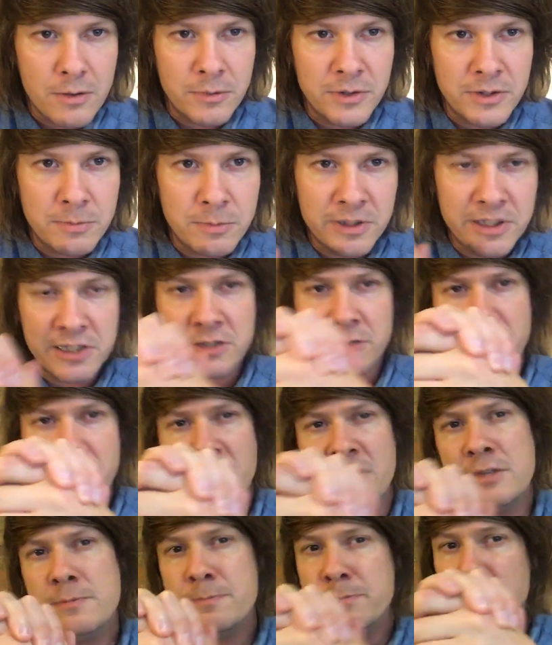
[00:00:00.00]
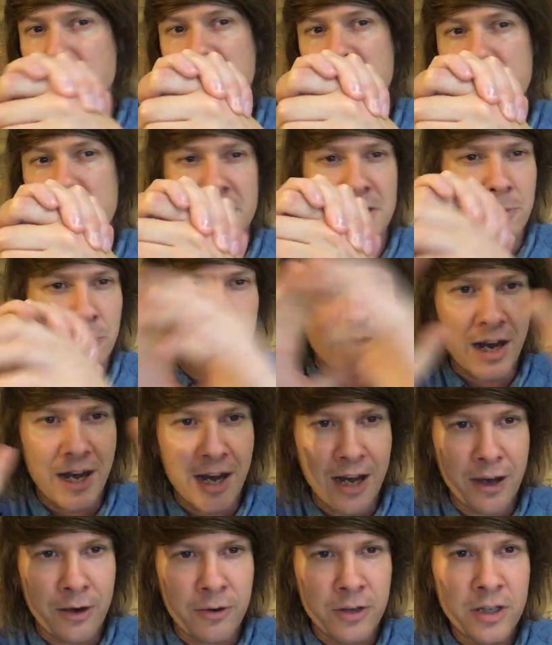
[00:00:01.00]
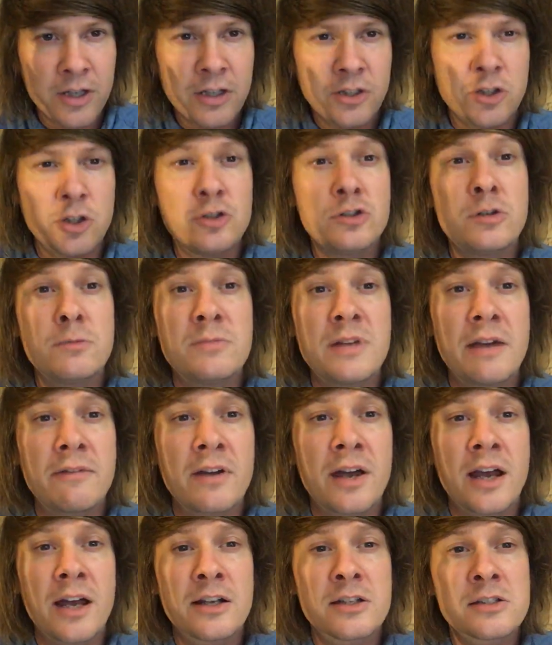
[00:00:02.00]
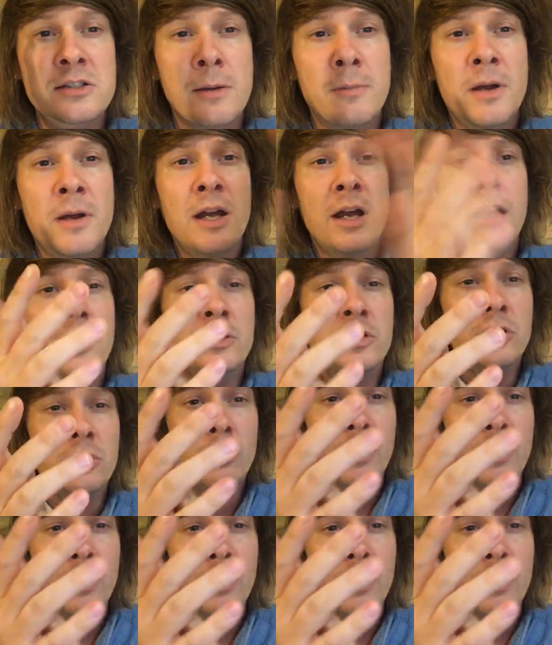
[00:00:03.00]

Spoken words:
We need to Facebook. It's been a while. YouTube never hangs up. You